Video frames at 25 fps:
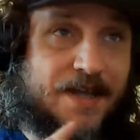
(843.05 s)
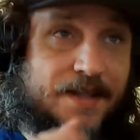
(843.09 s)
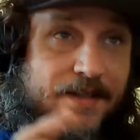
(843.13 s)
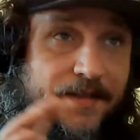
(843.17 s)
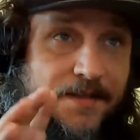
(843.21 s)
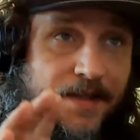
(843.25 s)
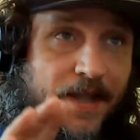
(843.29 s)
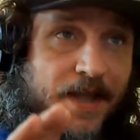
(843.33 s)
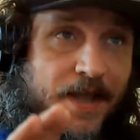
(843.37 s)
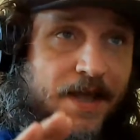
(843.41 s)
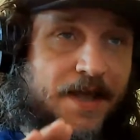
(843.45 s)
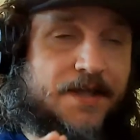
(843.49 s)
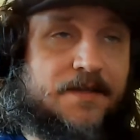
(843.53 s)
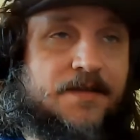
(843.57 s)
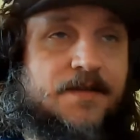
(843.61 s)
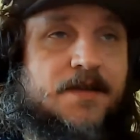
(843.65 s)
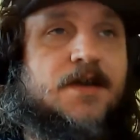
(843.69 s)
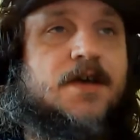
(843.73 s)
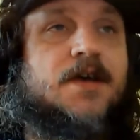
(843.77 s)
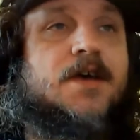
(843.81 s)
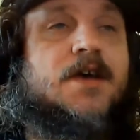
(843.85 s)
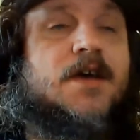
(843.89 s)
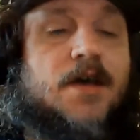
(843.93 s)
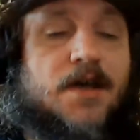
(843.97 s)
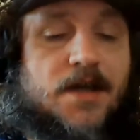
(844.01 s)
And then
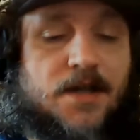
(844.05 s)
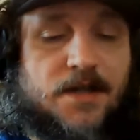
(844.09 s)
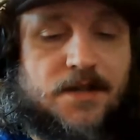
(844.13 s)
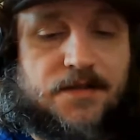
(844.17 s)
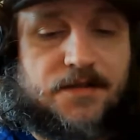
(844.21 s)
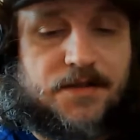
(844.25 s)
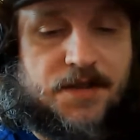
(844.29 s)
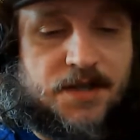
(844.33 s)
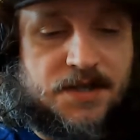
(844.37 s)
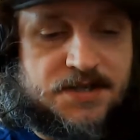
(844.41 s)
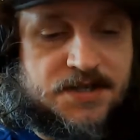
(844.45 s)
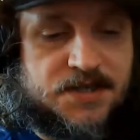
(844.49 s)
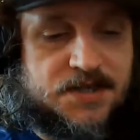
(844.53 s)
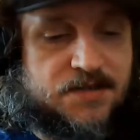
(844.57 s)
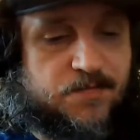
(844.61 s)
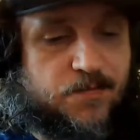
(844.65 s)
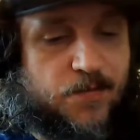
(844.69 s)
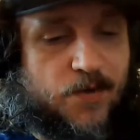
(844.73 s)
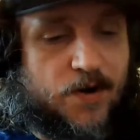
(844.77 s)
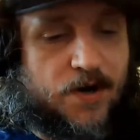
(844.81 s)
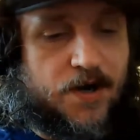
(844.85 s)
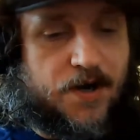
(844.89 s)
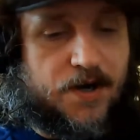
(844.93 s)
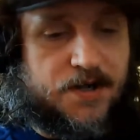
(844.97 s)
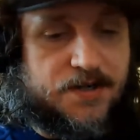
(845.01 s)
this is
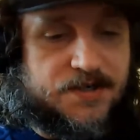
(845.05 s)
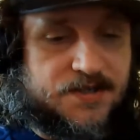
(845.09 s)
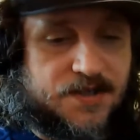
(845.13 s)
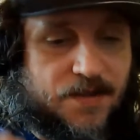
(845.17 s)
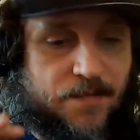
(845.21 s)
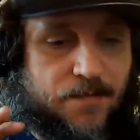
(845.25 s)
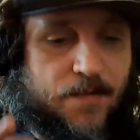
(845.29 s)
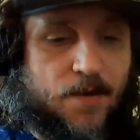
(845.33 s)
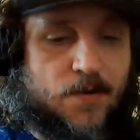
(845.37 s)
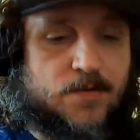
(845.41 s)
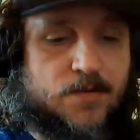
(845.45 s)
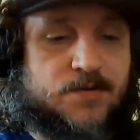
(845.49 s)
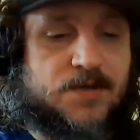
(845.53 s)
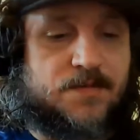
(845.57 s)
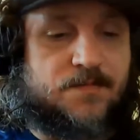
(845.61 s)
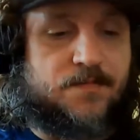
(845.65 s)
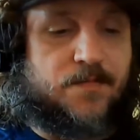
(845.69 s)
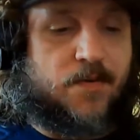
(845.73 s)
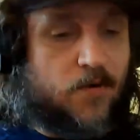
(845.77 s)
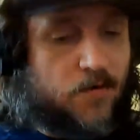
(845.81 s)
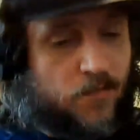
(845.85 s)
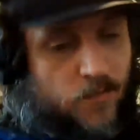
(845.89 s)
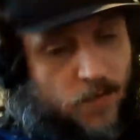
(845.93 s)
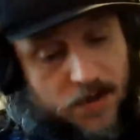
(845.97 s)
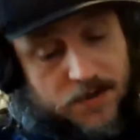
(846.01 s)
where is the most
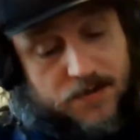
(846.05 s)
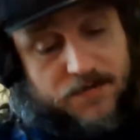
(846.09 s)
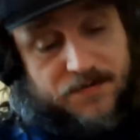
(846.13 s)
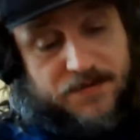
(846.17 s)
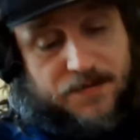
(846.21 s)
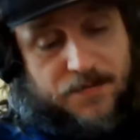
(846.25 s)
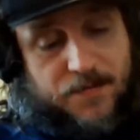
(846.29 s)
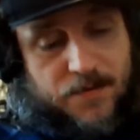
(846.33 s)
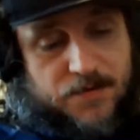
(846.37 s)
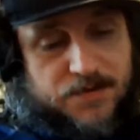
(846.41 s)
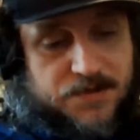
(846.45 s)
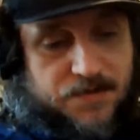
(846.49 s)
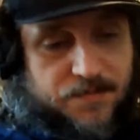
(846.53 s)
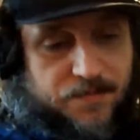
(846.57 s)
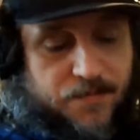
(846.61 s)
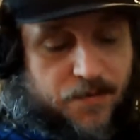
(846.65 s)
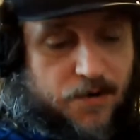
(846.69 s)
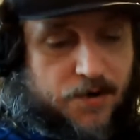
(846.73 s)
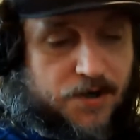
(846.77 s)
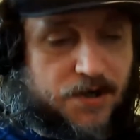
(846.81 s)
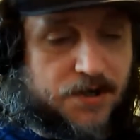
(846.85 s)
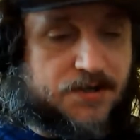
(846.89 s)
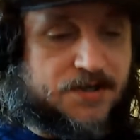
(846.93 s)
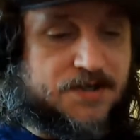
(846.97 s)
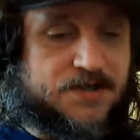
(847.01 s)
important, one of the most
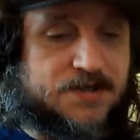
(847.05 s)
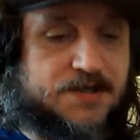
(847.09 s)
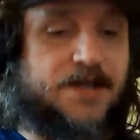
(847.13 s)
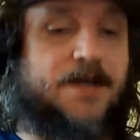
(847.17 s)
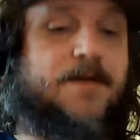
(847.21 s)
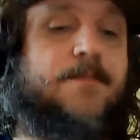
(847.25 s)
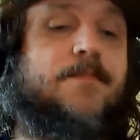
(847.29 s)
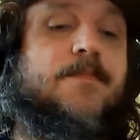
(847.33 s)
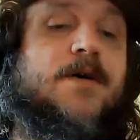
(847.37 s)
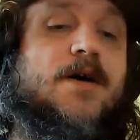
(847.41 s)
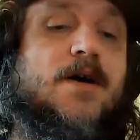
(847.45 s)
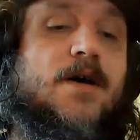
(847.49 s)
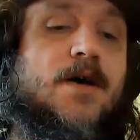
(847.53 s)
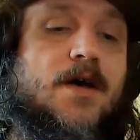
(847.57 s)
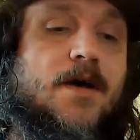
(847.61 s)
important step.